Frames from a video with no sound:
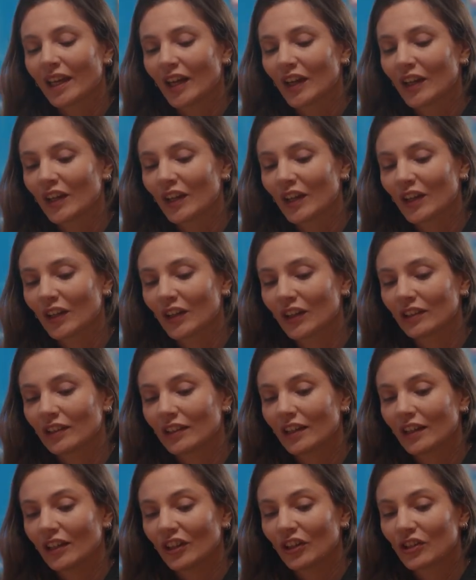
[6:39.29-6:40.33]

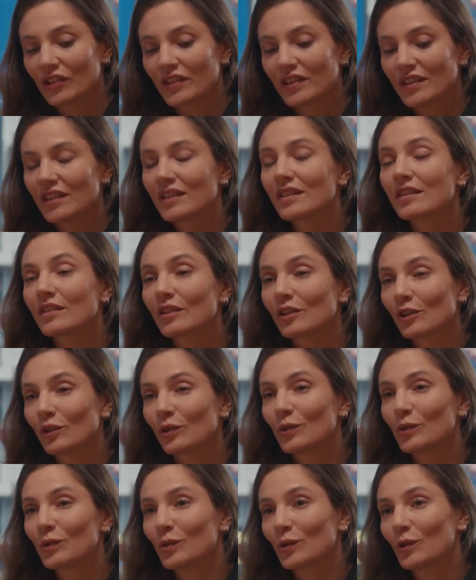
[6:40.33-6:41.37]
her sister
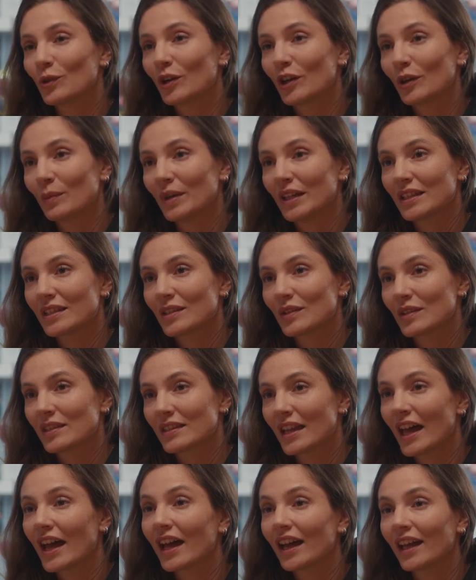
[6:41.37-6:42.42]
who commits
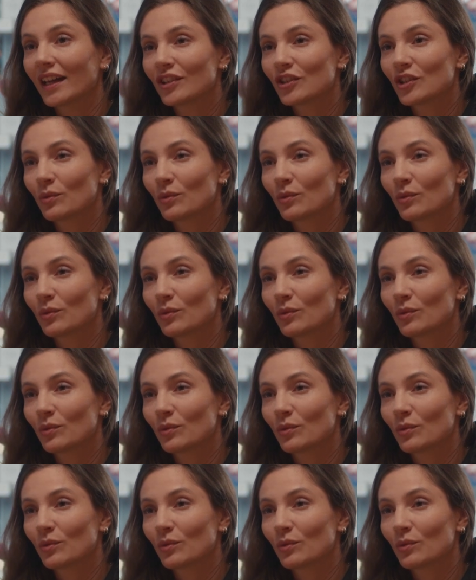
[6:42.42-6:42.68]
suicide.